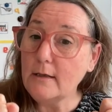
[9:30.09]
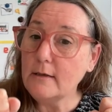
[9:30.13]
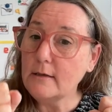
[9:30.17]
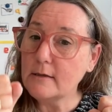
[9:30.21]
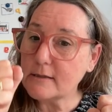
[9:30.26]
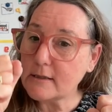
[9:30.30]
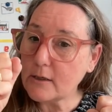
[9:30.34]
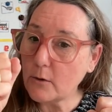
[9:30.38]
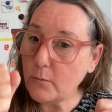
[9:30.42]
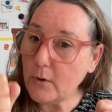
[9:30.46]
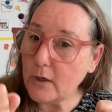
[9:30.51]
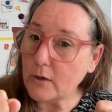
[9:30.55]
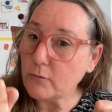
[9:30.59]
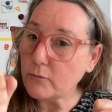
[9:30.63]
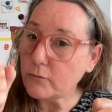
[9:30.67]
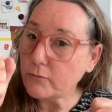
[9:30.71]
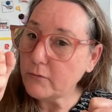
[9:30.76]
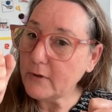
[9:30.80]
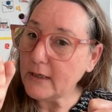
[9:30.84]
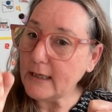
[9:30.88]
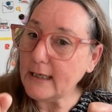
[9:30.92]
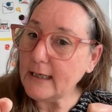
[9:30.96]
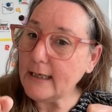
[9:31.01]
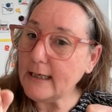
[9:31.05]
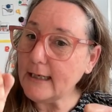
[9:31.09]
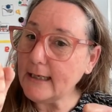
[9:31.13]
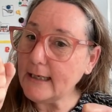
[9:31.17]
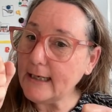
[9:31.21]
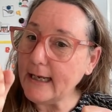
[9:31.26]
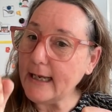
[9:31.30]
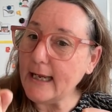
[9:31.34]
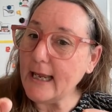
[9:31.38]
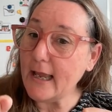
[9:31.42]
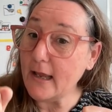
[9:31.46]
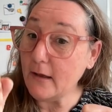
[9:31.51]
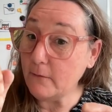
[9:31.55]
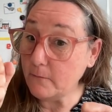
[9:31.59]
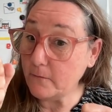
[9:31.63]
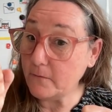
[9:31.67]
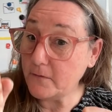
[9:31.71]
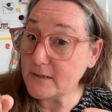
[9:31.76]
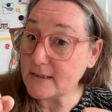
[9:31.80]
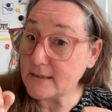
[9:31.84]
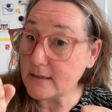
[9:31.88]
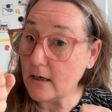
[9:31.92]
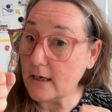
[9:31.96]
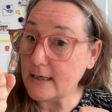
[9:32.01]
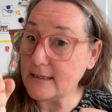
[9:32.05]
So we're really
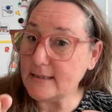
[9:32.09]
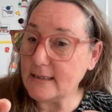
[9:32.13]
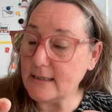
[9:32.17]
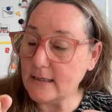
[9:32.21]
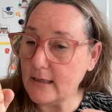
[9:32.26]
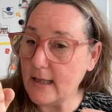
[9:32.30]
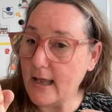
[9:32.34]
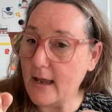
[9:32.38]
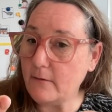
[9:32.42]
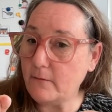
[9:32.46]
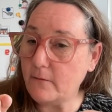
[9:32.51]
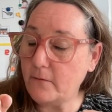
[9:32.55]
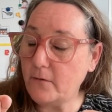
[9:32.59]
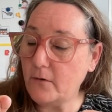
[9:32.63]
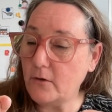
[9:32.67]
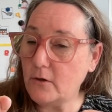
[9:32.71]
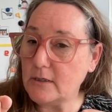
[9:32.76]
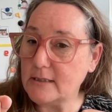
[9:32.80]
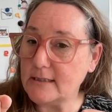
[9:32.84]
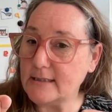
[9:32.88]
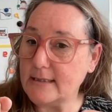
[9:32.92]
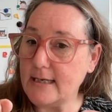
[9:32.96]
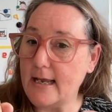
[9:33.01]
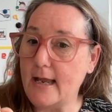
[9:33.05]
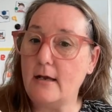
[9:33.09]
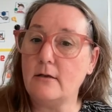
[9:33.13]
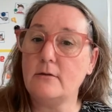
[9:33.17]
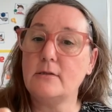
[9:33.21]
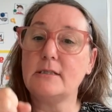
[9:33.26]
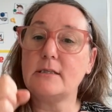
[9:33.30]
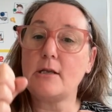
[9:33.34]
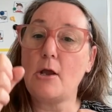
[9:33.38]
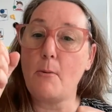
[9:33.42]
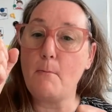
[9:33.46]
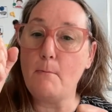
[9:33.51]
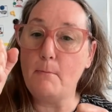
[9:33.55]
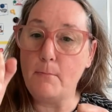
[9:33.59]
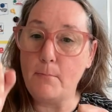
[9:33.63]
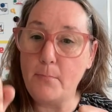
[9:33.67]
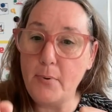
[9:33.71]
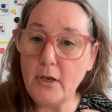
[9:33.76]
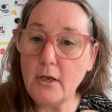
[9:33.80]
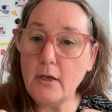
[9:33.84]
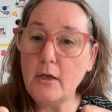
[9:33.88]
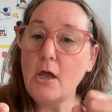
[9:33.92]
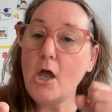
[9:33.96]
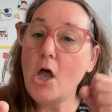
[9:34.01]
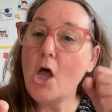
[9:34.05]
emphasizing that first sound. So
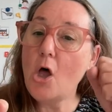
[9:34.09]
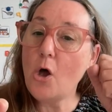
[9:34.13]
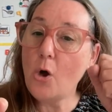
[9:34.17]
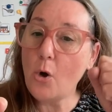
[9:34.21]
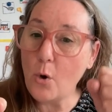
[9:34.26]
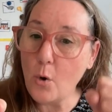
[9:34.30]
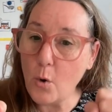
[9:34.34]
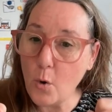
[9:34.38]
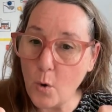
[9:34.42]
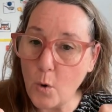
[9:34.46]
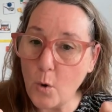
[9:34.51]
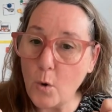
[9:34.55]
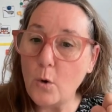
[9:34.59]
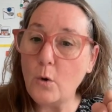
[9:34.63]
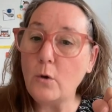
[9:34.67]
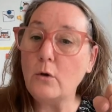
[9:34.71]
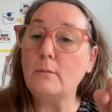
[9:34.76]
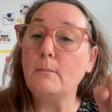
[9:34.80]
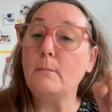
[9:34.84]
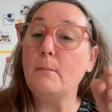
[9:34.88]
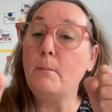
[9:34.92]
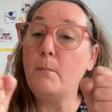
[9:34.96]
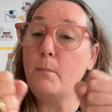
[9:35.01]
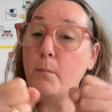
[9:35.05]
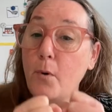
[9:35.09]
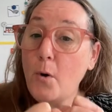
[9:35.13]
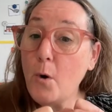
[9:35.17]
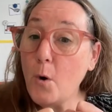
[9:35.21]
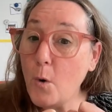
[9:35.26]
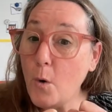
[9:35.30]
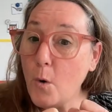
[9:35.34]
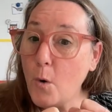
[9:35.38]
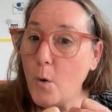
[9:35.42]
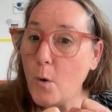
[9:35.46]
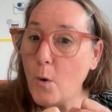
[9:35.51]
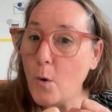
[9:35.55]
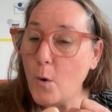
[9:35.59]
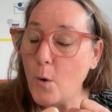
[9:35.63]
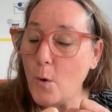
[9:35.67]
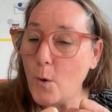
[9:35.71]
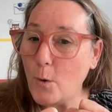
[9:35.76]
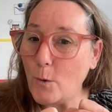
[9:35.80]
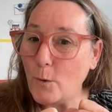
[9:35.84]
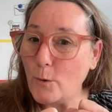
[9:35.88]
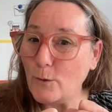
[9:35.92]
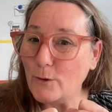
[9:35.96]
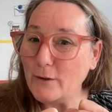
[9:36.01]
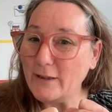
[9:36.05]
b, all,
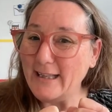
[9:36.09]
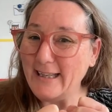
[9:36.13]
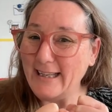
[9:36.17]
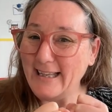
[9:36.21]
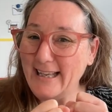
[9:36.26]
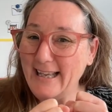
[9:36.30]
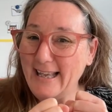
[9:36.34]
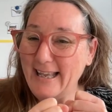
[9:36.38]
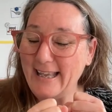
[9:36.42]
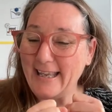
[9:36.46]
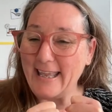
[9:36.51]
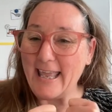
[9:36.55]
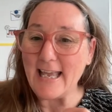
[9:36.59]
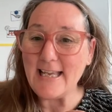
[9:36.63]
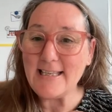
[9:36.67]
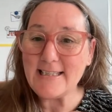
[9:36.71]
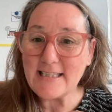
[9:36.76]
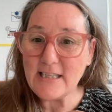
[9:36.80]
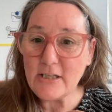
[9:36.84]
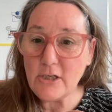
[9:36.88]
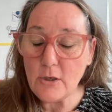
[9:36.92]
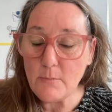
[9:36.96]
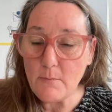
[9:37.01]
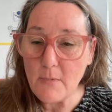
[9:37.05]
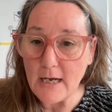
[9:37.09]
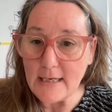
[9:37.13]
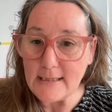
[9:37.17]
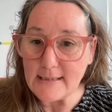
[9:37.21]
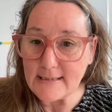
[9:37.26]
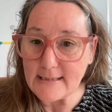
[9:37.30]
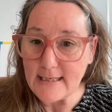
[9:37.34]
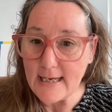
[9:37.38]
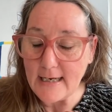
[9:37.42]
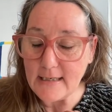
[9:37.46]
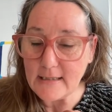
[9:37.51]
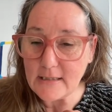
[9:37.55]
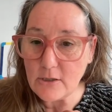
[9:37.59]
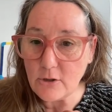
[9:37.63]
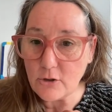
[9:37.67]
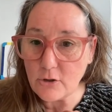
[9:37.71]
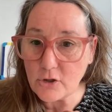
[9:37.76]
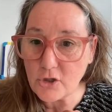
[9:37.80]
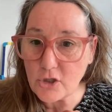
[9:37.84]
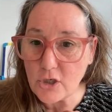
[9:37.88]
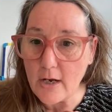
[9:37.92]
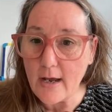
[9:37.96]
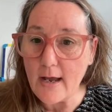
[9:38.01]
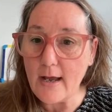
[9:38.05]
ball. Okay, so you might say to your
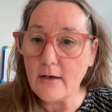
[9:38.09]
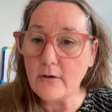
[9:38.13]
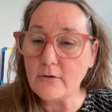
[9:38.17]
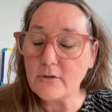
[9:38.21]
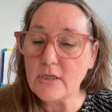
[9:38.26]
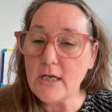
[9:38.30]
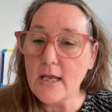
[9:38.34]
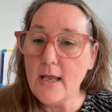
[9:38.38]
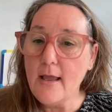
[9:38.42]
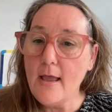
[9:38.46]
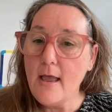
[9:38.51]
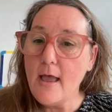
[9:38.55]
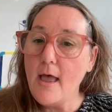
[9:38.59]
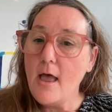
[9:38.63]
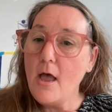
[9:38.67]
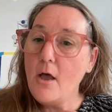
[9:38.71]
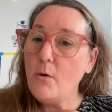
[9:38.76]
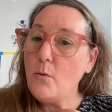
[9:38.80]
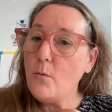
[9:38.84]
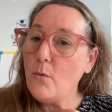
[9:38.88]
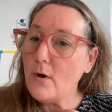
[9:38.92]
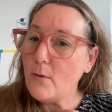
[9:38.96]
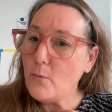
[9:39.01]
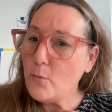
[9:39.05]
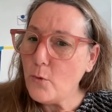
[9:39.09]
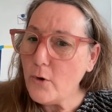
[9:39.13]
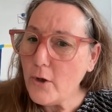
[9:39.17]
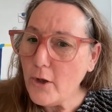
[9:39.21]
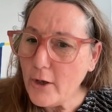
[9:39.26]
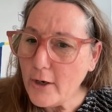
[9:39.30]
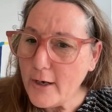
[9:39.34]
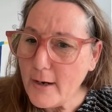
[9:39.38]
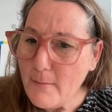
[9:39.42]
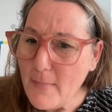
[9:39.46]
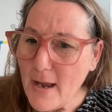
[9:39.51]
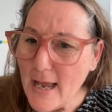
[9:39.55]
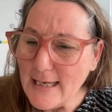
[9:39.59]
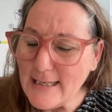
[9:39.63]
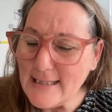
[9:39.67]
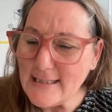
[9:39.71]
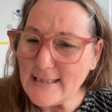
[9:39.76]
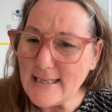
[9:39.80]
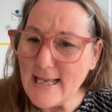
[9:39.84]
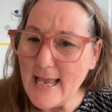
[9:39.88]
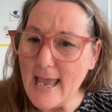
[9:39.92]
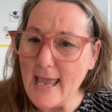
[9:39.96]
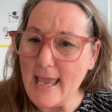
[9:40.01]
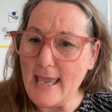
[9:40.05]
child, what word am I
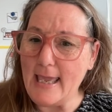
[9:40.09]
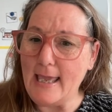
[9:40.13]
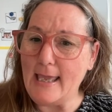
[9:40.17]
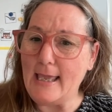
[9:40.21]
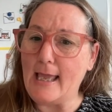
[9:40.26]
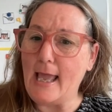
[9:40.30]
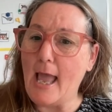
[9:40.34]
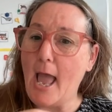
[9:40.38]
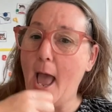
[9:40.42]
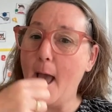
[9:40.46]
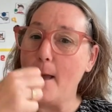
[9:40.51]
saying?